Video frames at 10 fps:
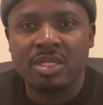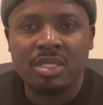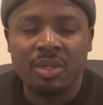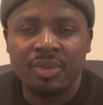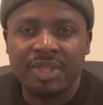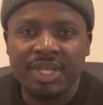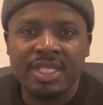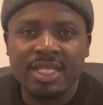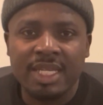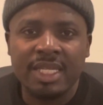So
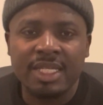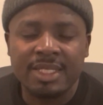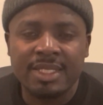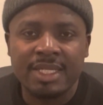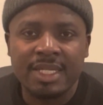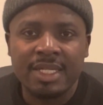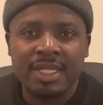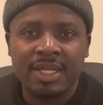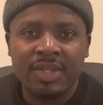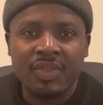this is
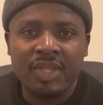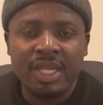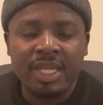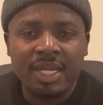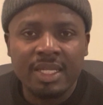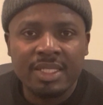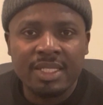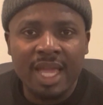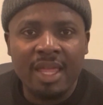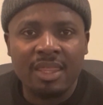the
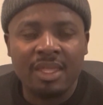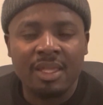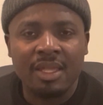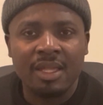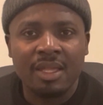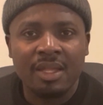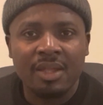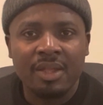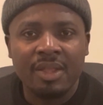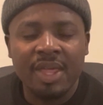death
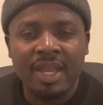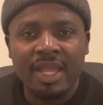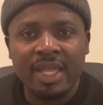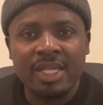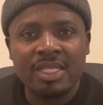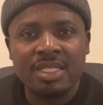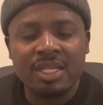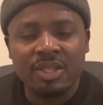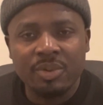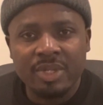that is
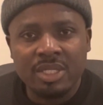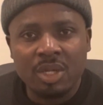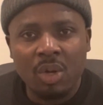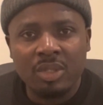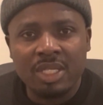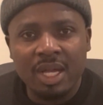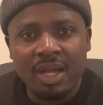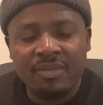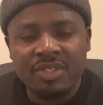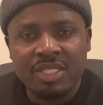the result
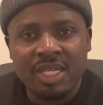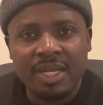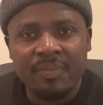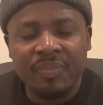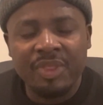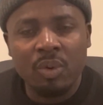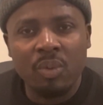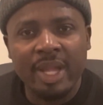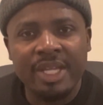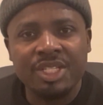of sin. The
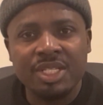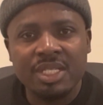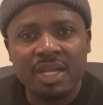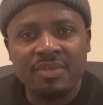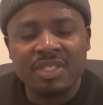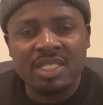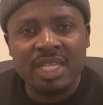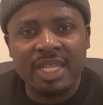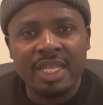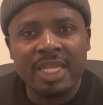wages of
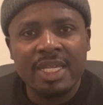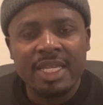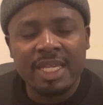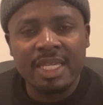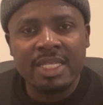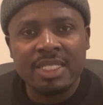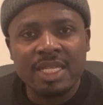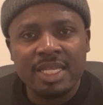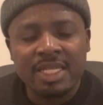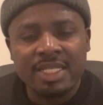sin
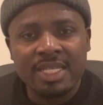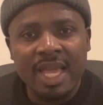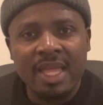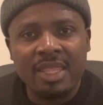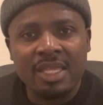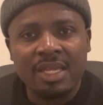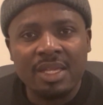is death.